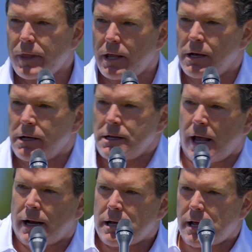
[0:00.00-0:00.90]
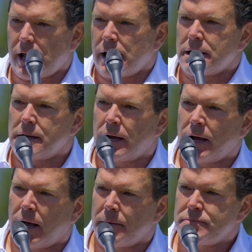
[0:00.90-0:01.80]
in Indiana, and
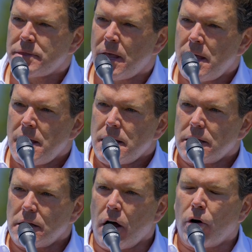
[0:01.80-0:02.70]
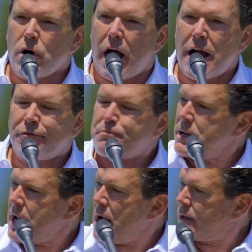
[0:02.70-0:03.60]
I've
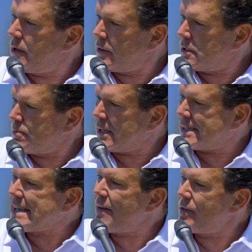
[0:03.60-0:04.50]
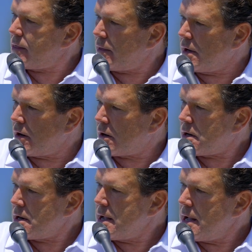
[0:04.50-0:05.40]
been out here. This is my 7th year.
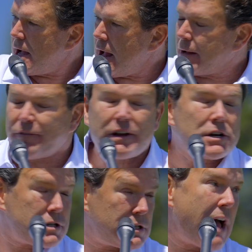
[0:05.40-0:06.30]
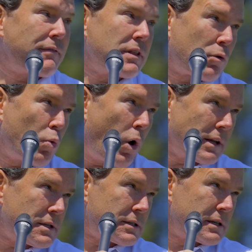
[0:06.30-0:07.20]
I finished 7th
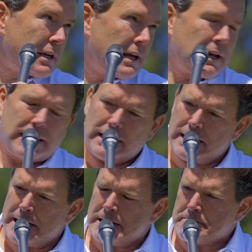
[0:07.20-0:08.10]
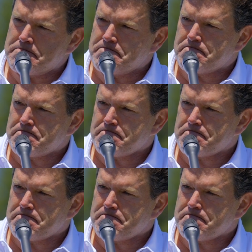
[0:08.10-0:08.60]
once. I've